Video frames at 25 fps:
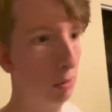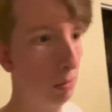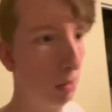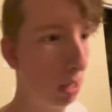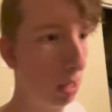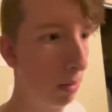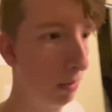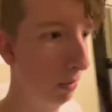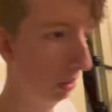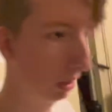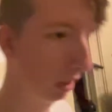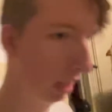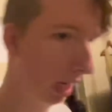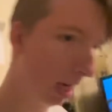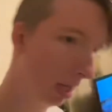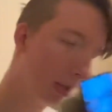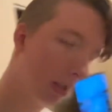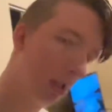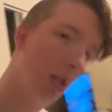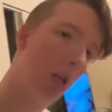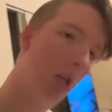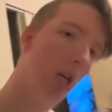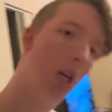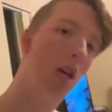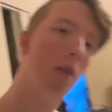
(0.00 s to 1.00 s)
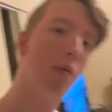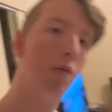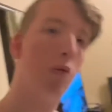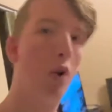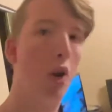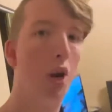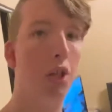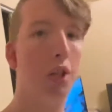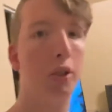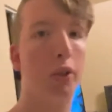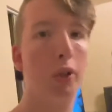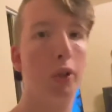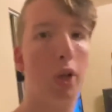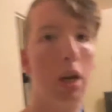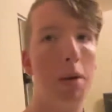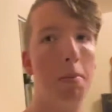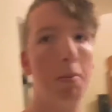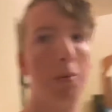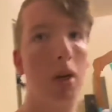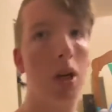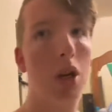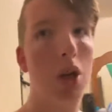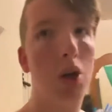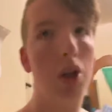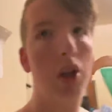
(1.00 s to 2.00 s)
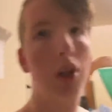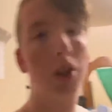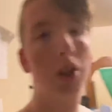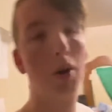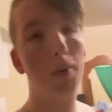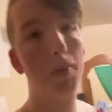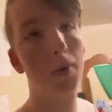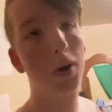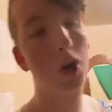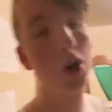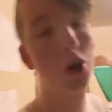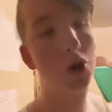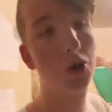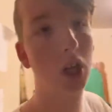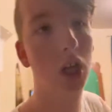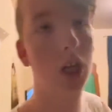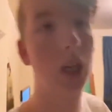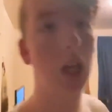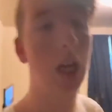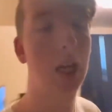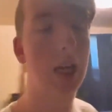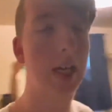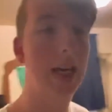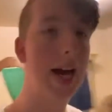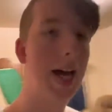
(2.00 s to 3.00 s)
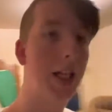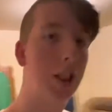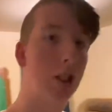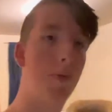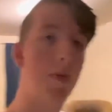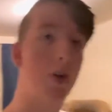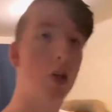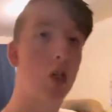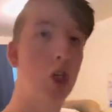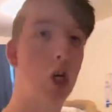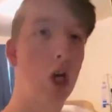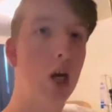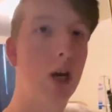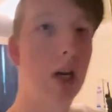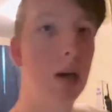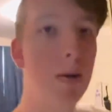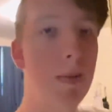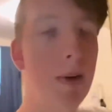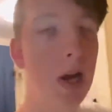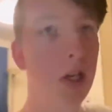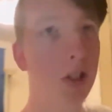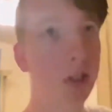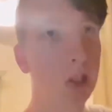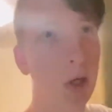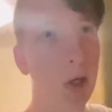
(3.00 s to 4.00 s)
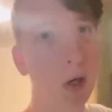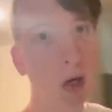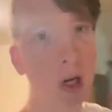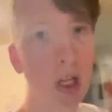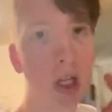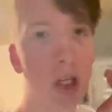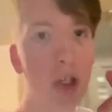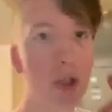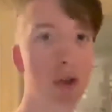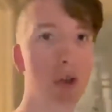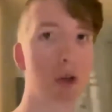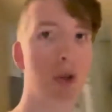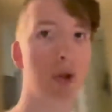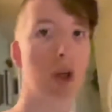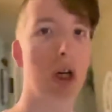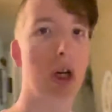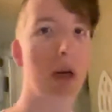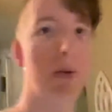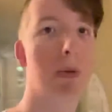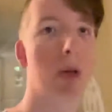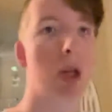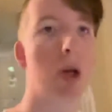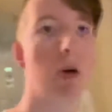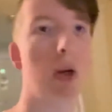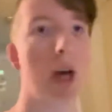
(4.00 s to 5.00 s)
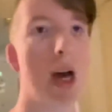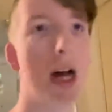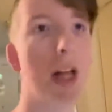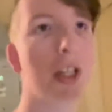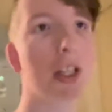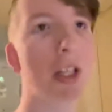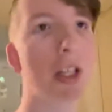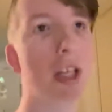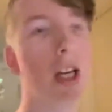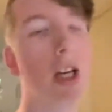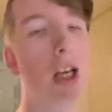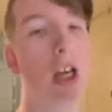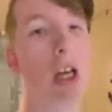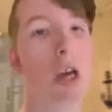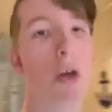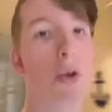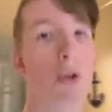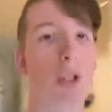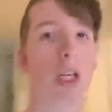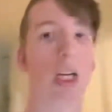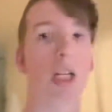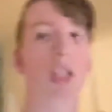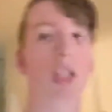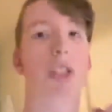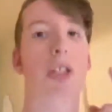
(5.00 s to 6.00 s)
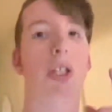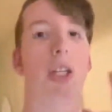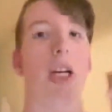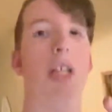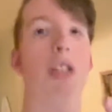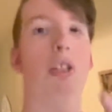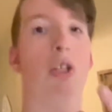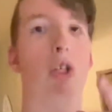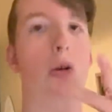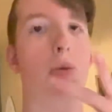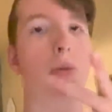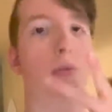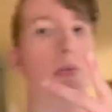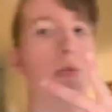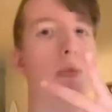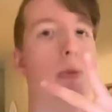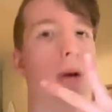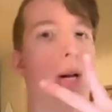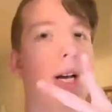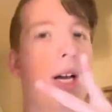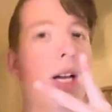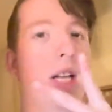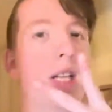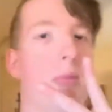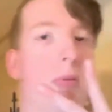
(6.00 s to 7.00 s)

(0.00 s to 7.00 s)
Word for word: But anyways, guys, for Instagram, cause I'm gonna go again, guys. Don't forget to check out my Instagram link, description down below, guys. Anyways, guys, see you guys later. Bye, guys.